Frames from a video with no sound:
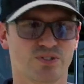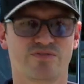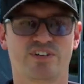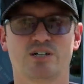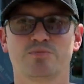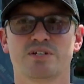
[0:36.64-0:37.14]

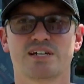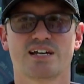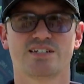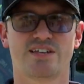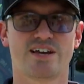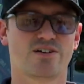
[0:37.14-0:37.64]
developing,
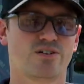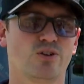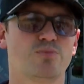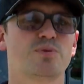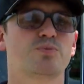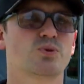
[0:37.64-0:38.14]
as they are a little
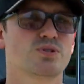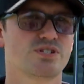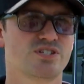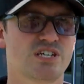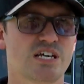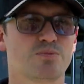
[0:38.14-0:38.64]
bit more
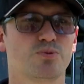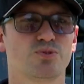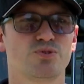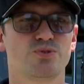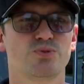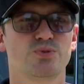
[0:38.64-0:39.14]
susceptible
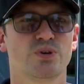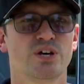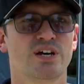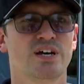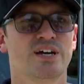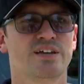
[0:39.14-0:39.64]
to
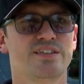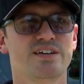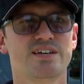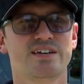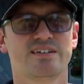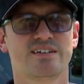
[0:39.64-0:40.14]

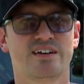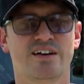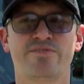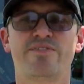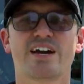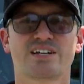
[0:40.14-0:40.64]
the
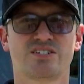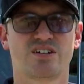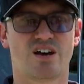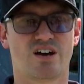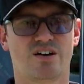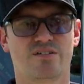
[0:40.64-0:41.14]
effects
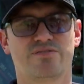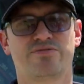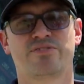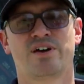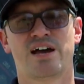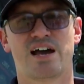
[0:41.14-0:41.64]
of
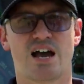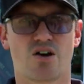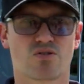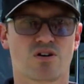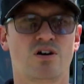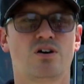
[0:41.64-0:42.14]

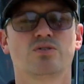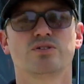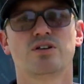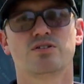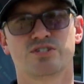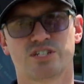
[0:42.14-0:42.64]
alcohol and
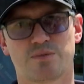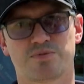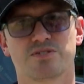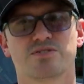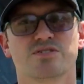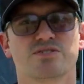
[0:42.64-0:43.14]
other
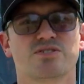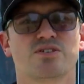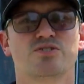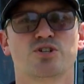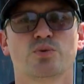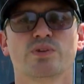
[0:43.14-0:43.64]
substances.
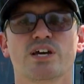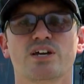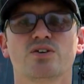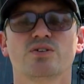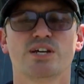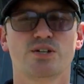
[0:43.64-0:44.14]
So when they
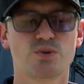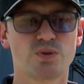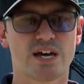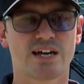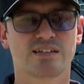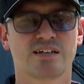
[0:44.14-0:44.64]
go and they do
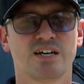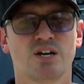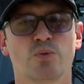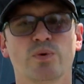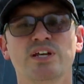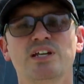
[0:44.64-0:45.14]
that,
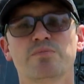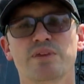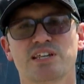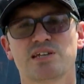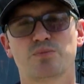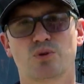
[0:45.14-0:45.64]
we need to
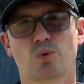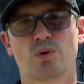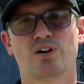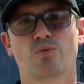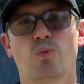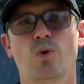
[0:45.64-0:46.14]
make them more
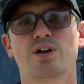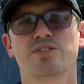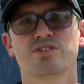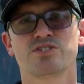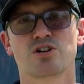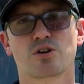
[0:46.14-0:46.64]
aware of
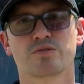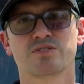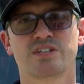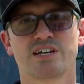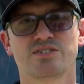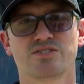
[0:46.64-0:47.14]
what the
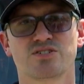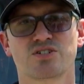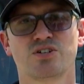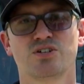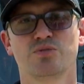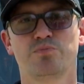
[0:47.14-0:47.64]

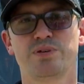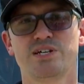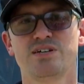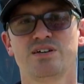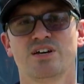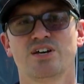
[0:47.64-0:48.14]
circumstances could
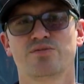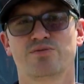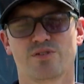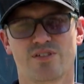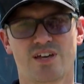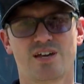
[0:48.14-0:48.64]
be
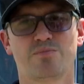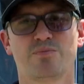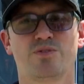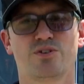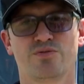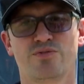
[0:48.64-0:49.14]
for them, their